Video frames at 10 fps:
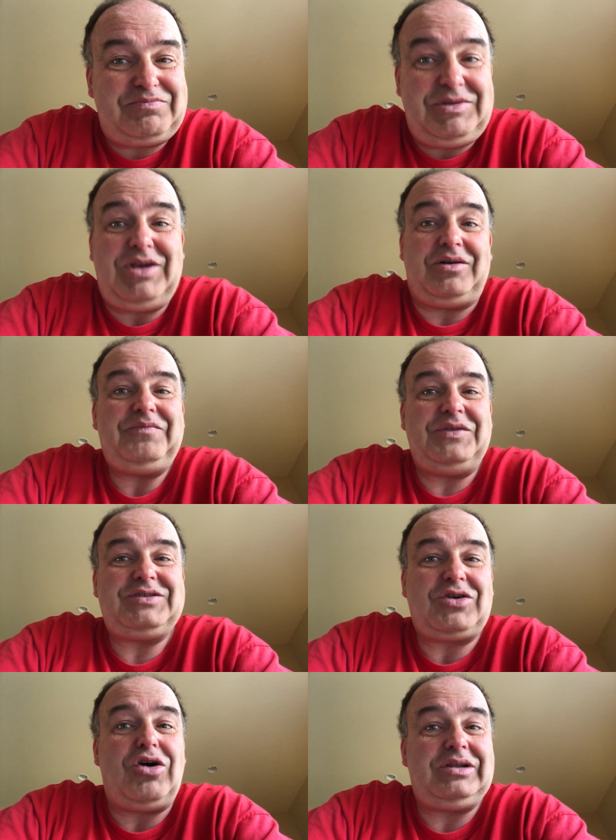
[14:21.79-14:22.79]
you know,
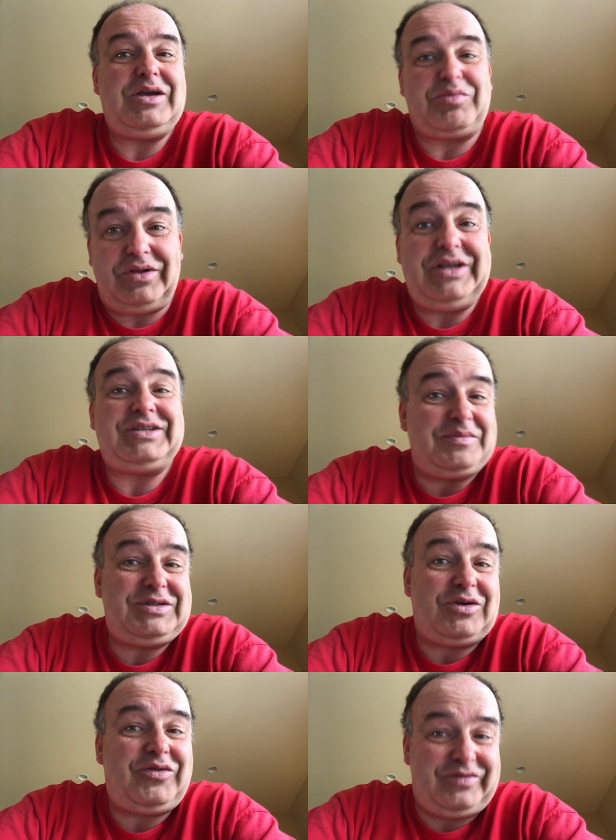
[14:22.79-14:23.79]
it's called liberalism,
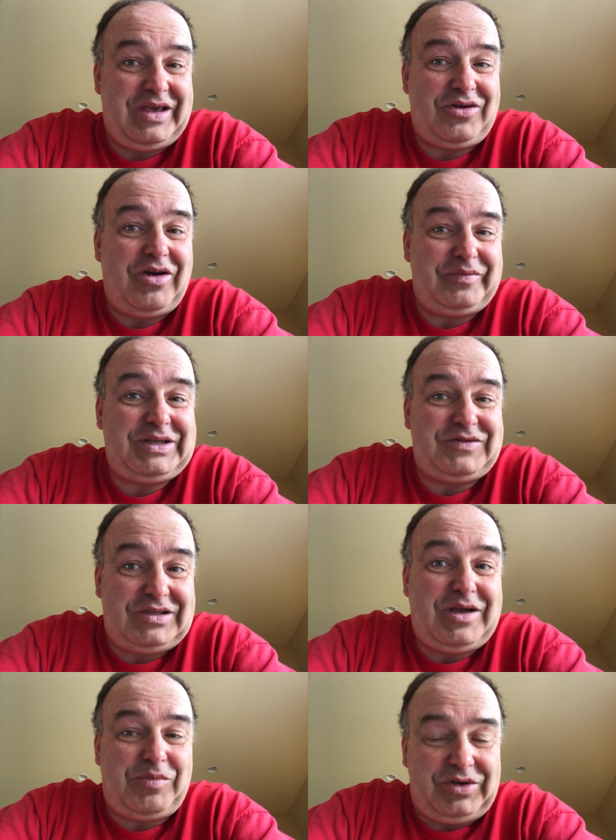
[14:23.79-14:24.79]
so they call themselves
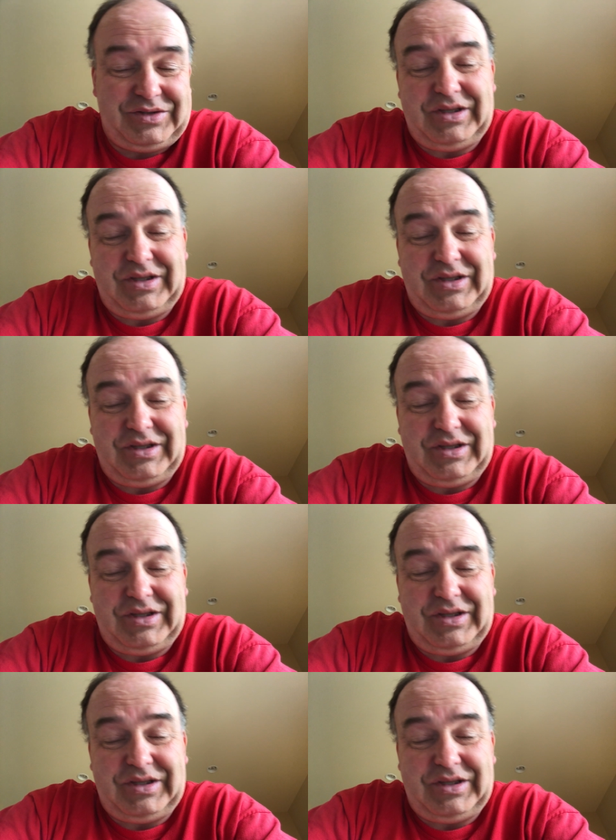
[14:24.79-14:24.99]
liberals.